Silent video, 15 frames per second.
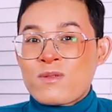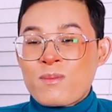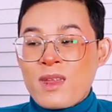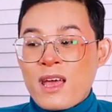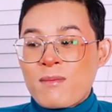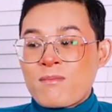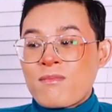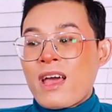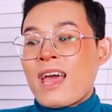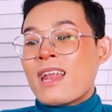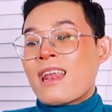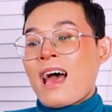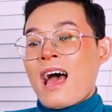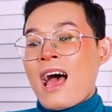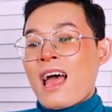from them.
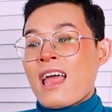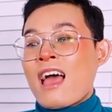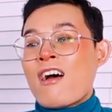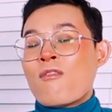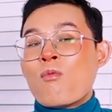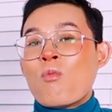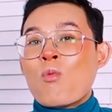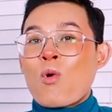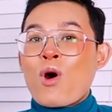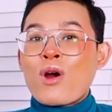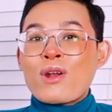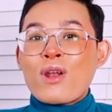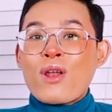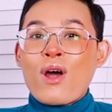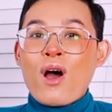And I have
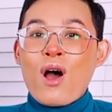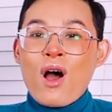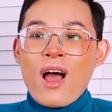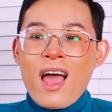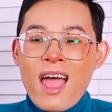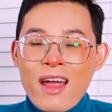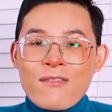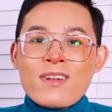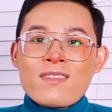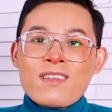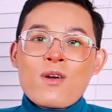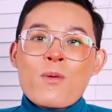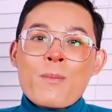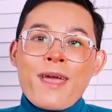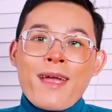worn every
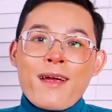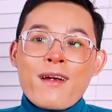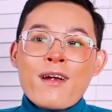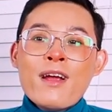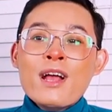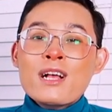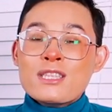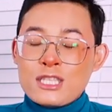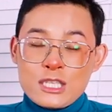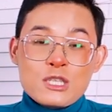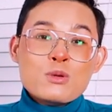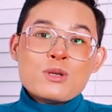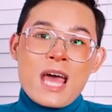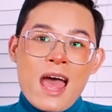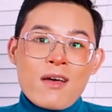single pair
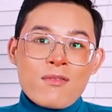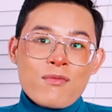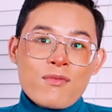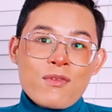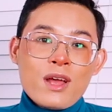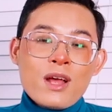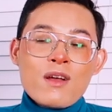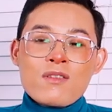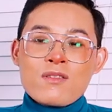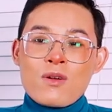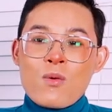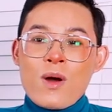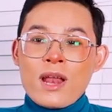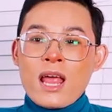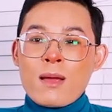to death.
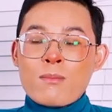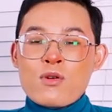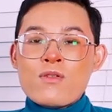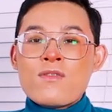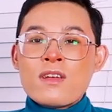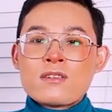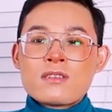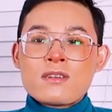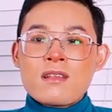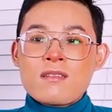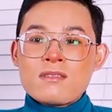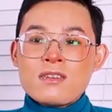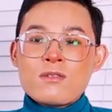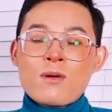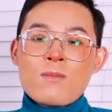So when I move here to
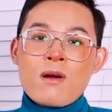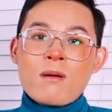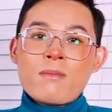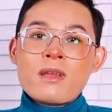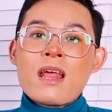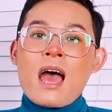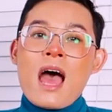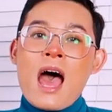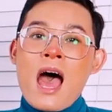this new apartment,